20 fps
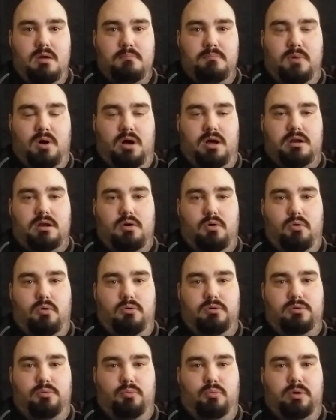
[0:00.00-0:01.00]
but
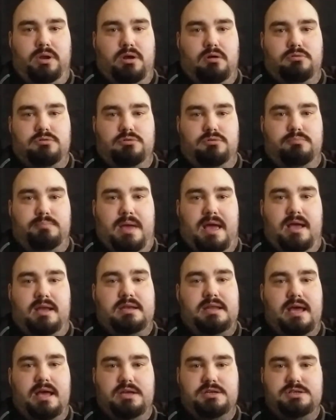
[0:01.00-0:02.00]
we don't pay
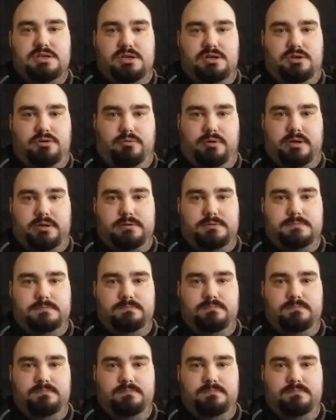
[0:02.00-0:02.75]
attention to it.